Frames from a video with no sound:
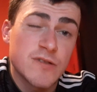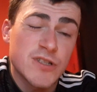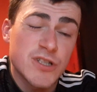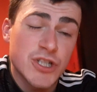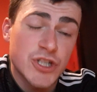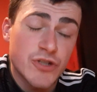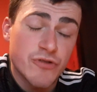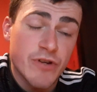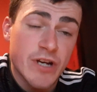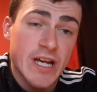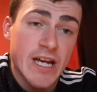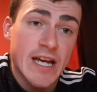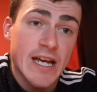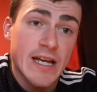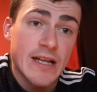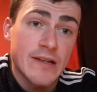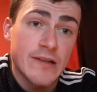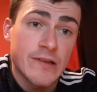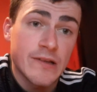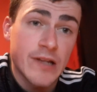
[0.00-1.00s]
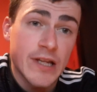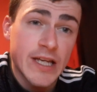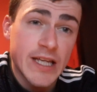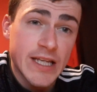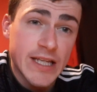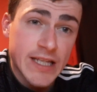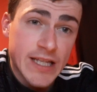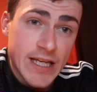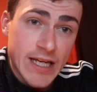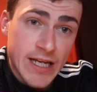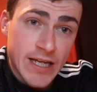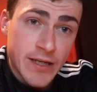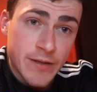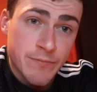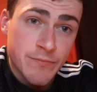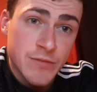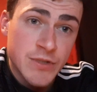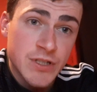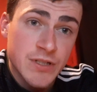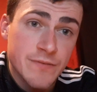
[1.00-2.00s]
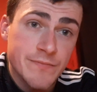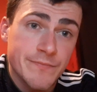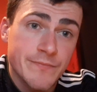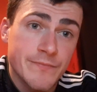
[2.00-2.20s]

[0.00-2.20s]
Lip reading: straight league games.